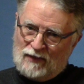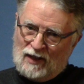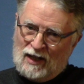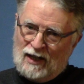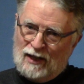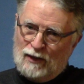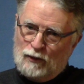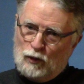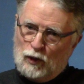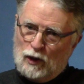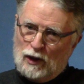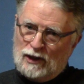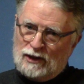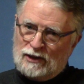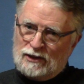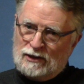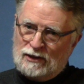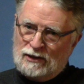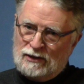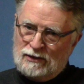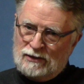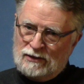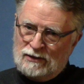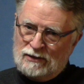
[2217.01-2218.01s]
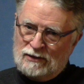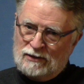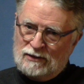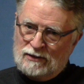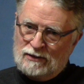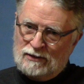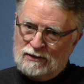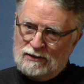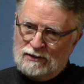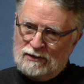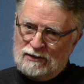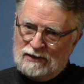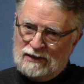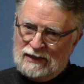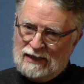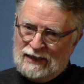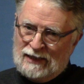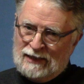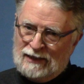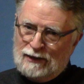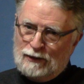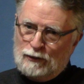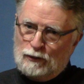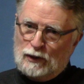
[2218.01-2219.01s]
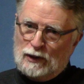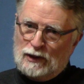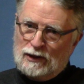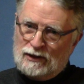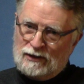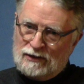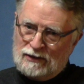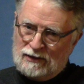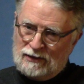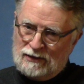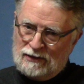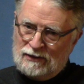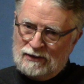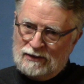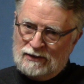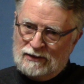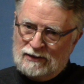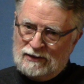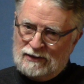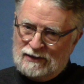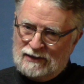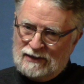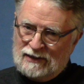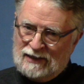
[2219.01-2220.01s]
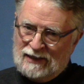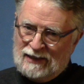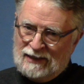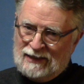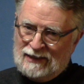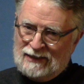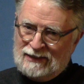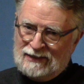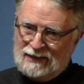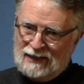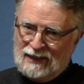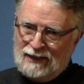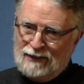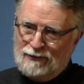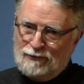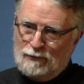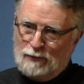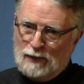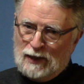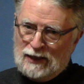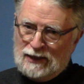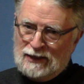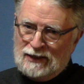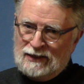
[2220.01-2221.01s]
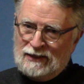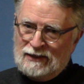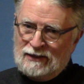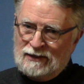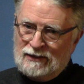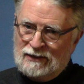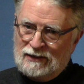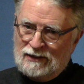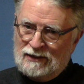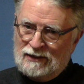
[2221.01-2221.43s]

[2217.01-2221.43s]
I worked, and I worked, and I saved money,